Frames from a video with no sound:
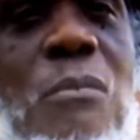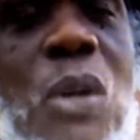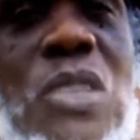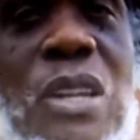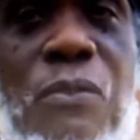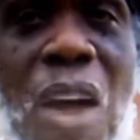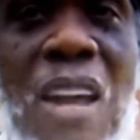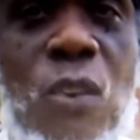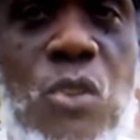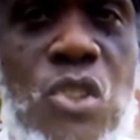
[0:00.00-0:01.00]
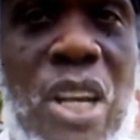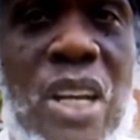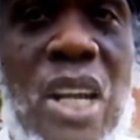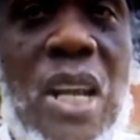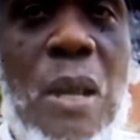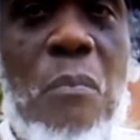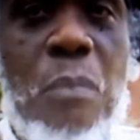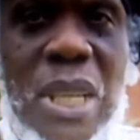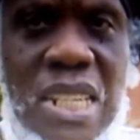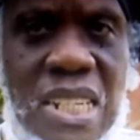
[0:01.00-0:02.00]
we could say 500
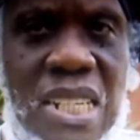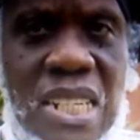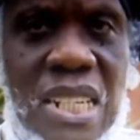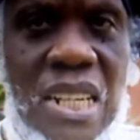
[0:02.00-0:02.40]
BC.